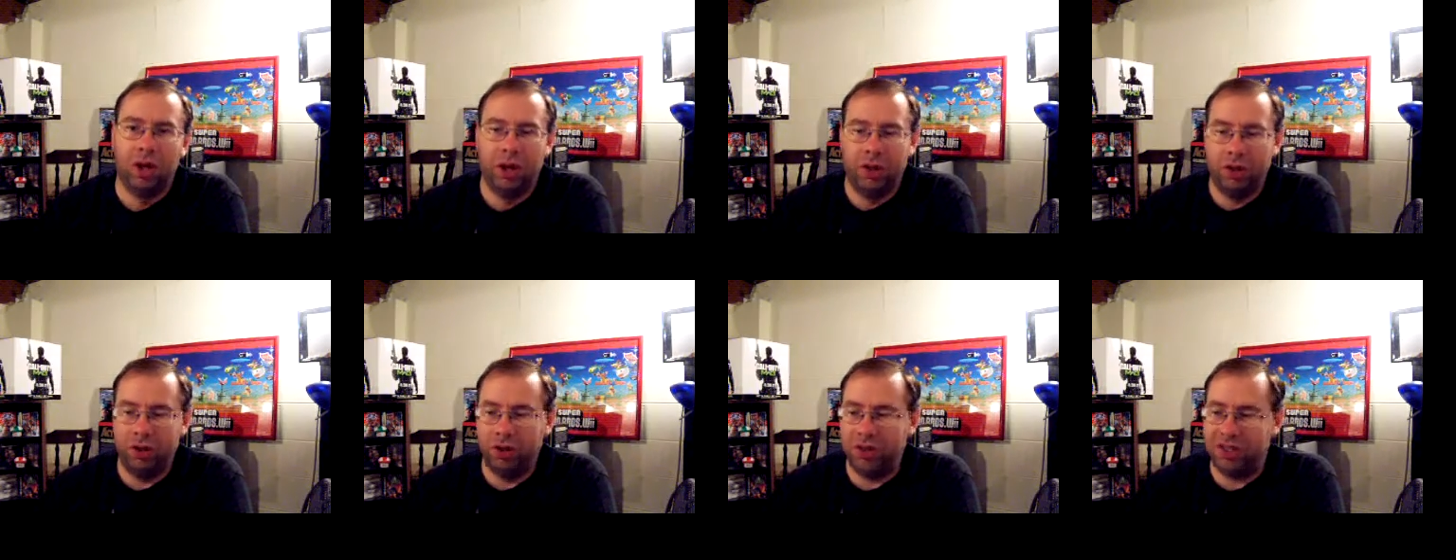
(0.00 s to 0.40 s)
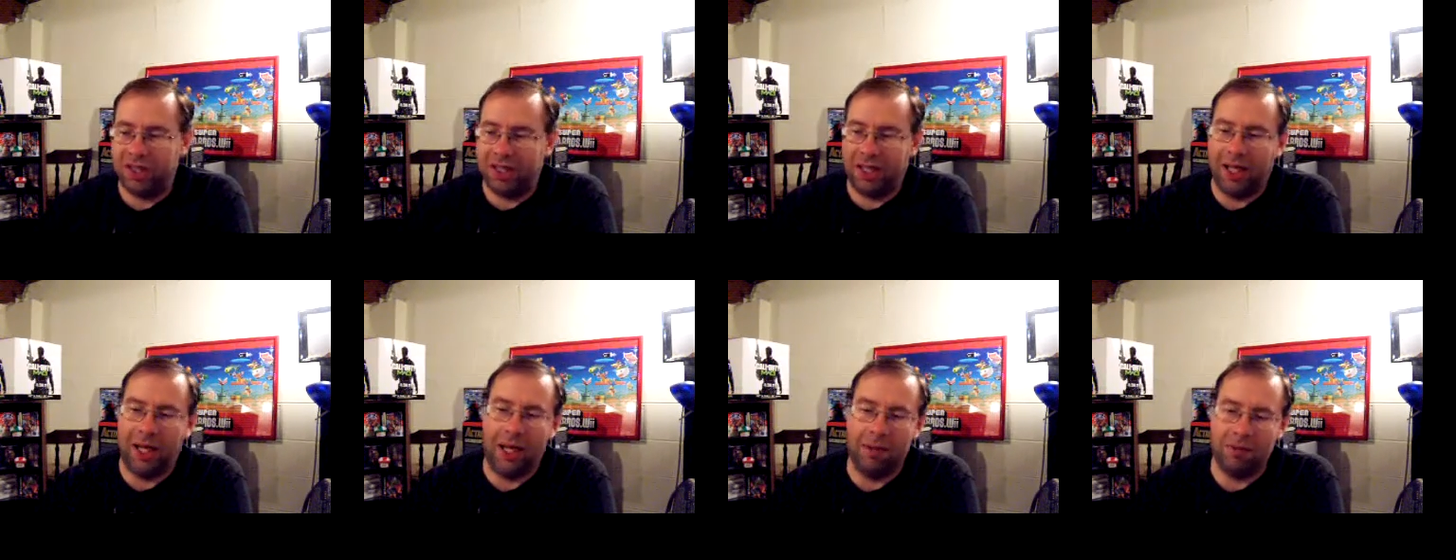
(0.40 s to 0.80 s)
used to
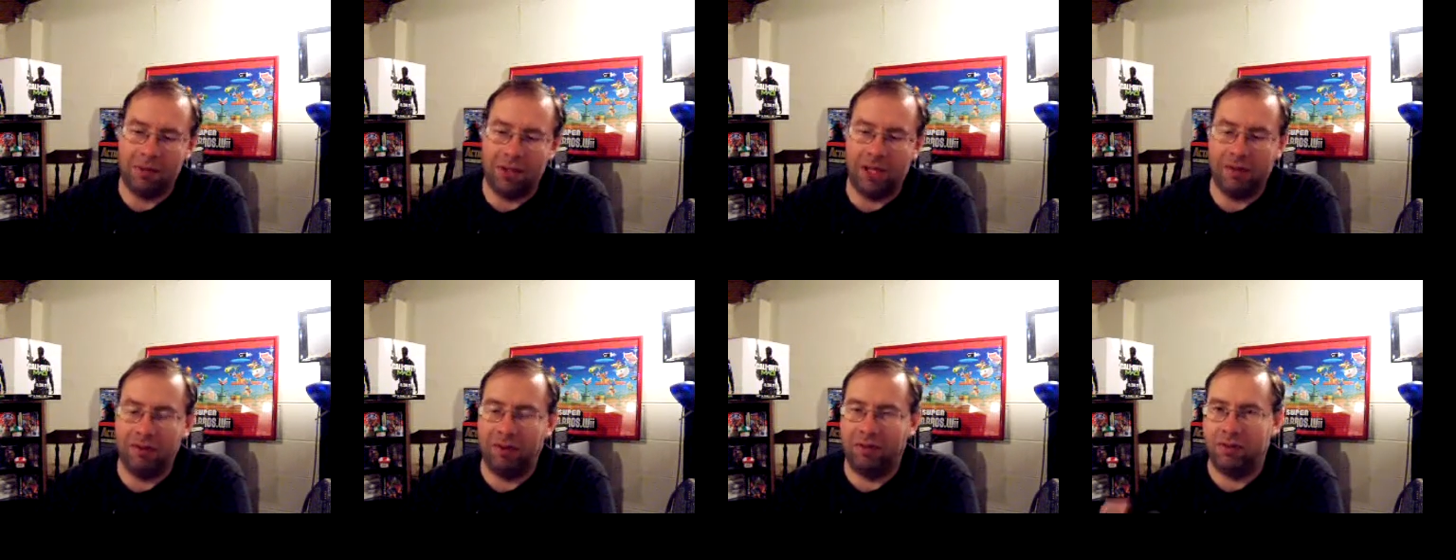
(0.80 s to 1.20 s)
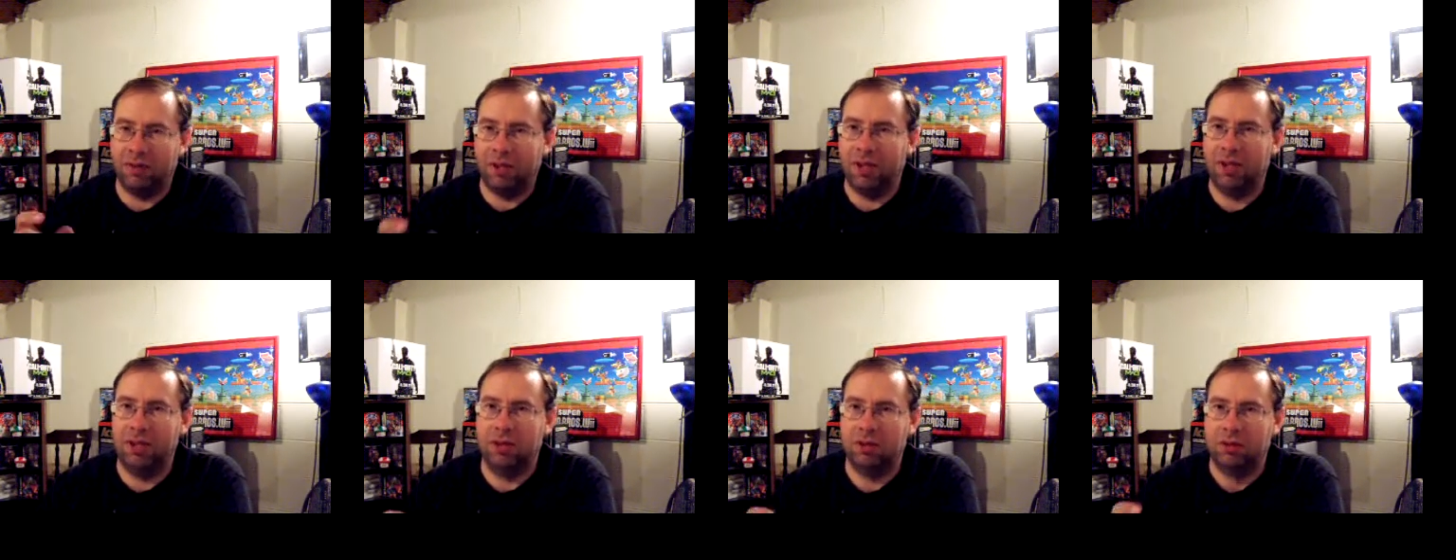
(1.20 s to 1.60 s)
games having
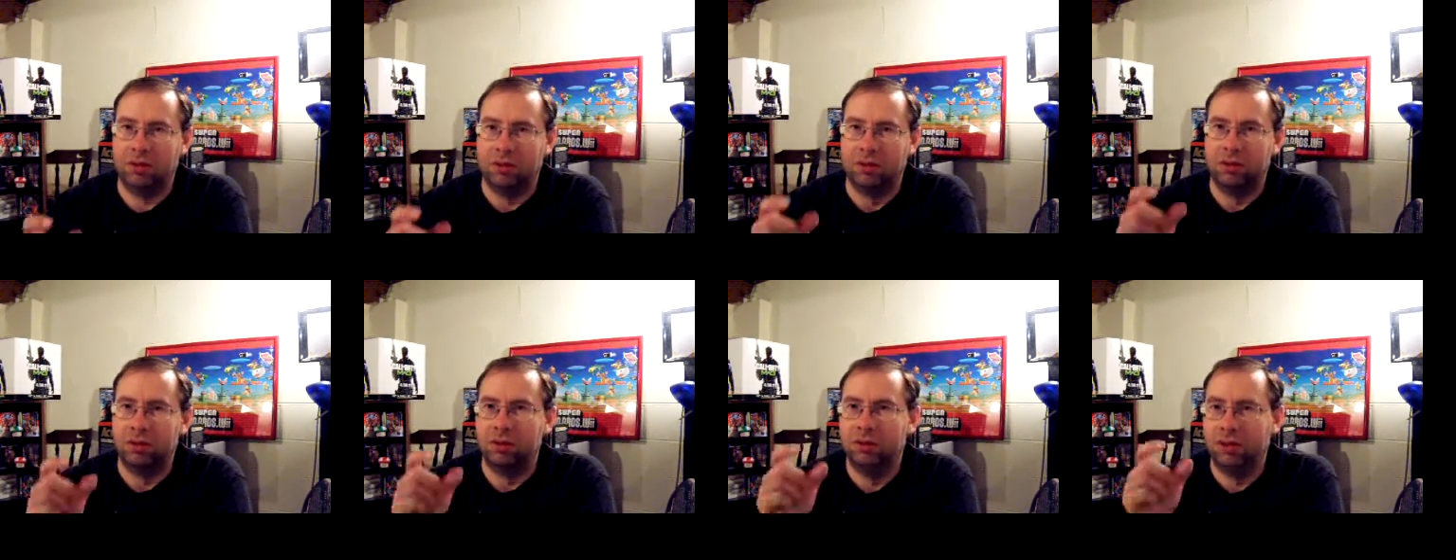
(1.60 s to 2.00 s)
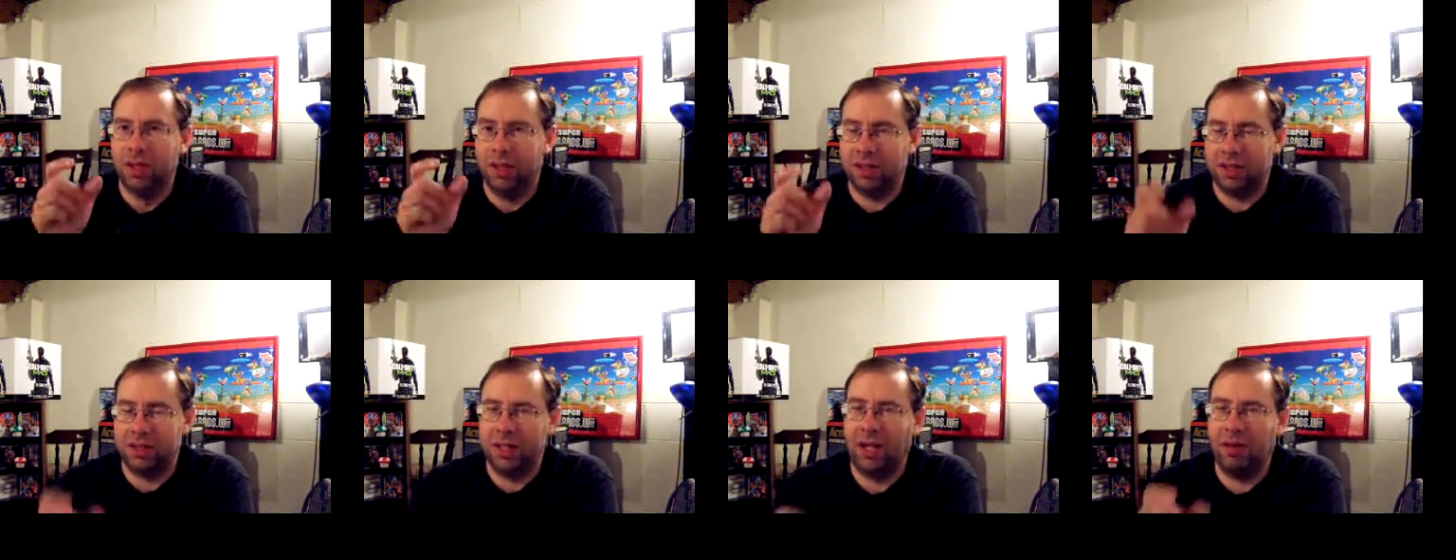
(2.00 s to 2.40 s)

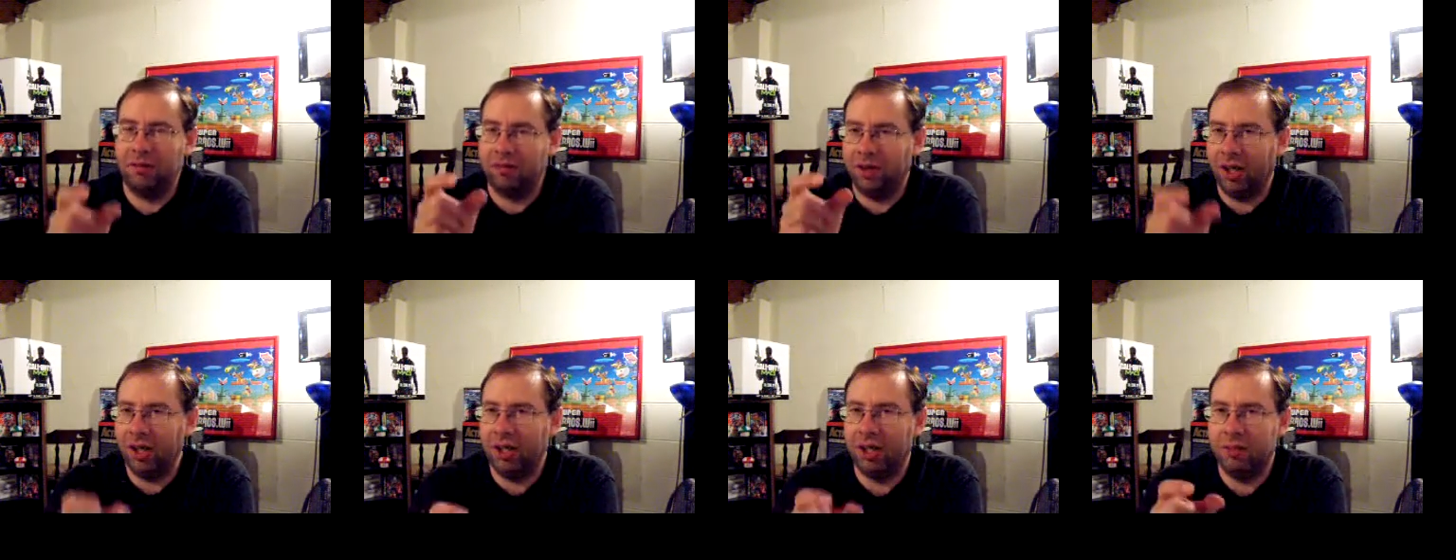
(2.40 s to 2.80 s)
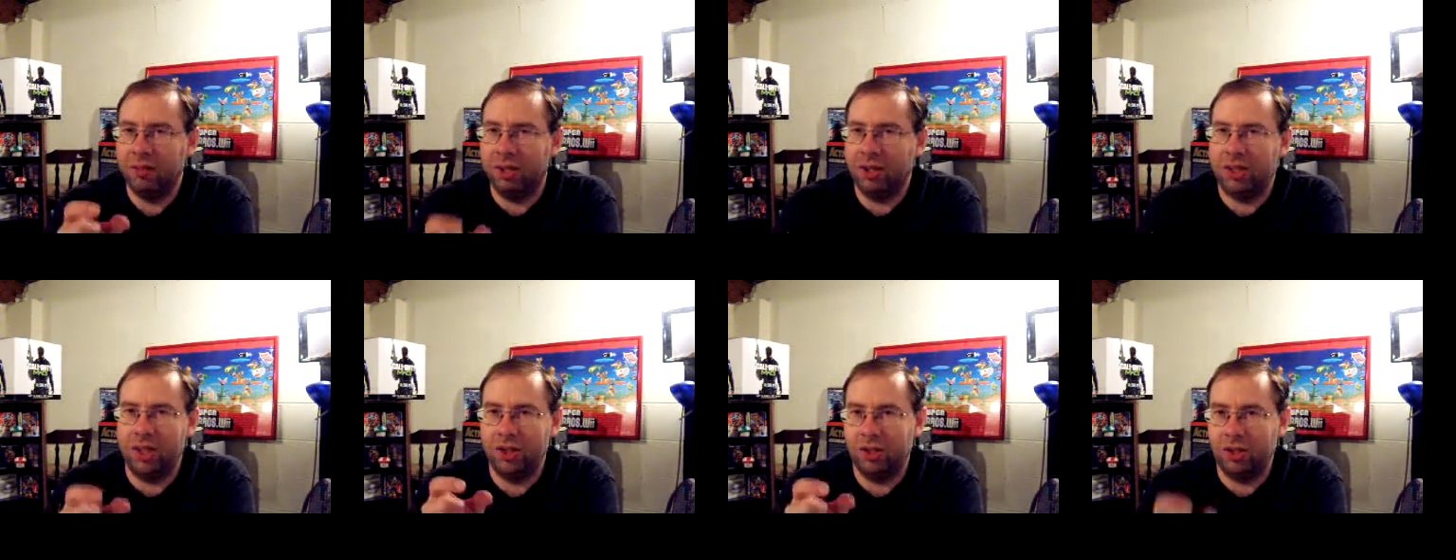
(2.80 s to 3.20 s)
at the time, very
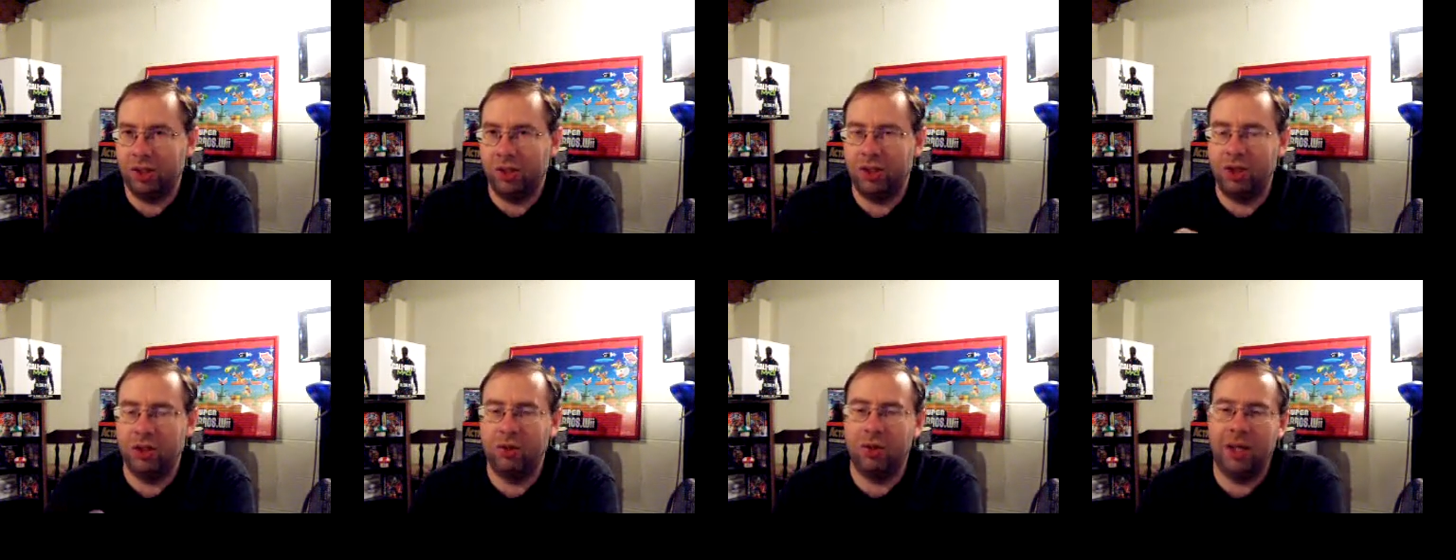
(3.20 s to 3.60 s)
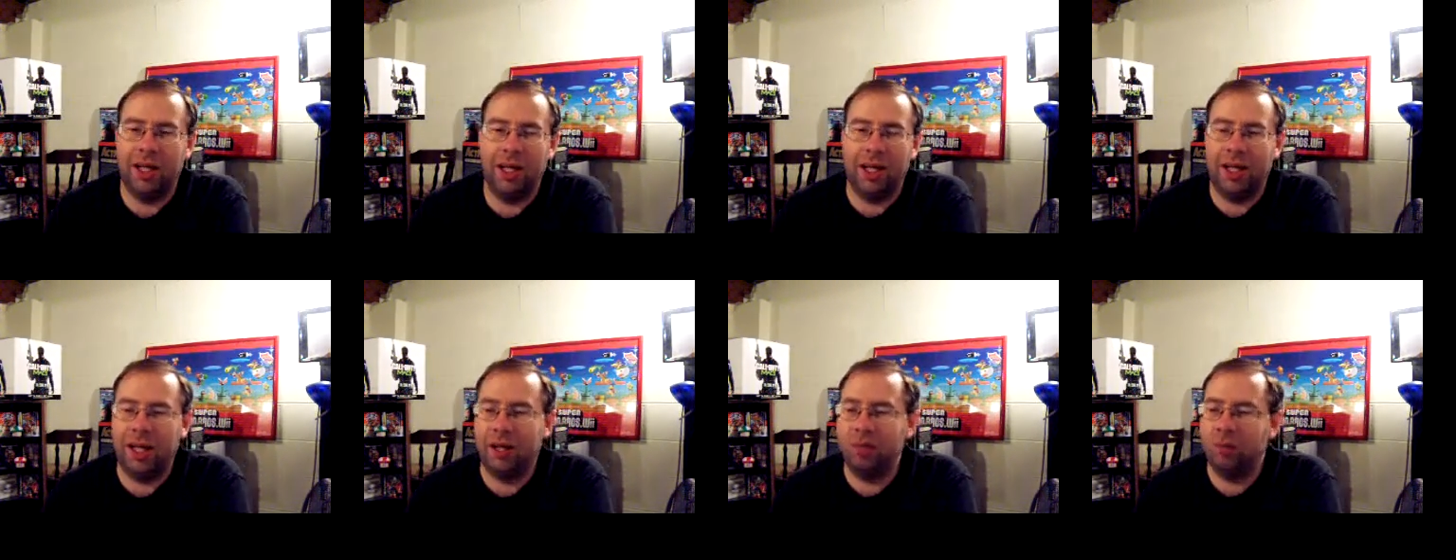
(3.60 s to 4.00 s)
limited things you could do. In
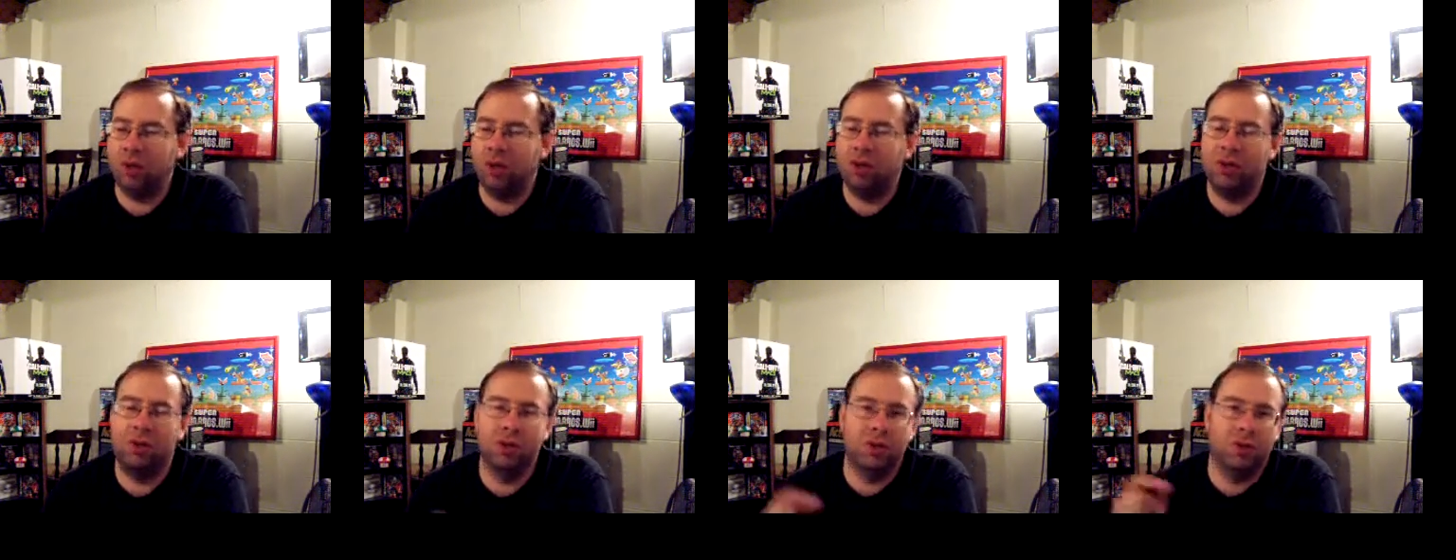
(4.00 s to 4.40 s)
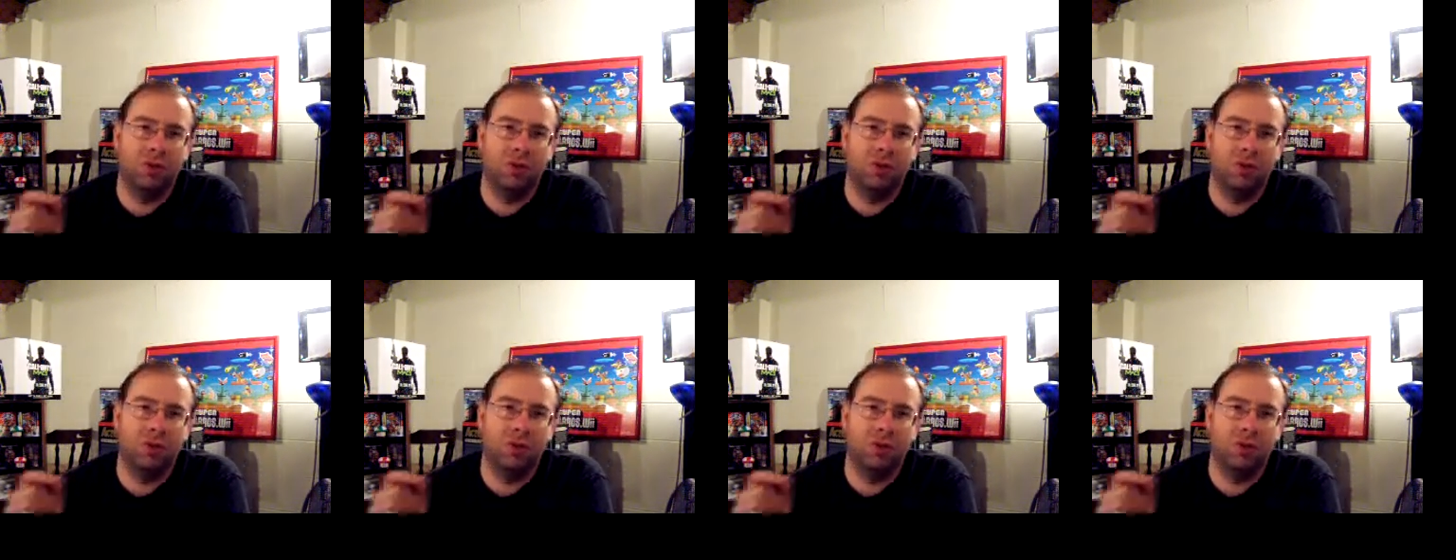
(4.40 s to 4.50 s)
that game, you could just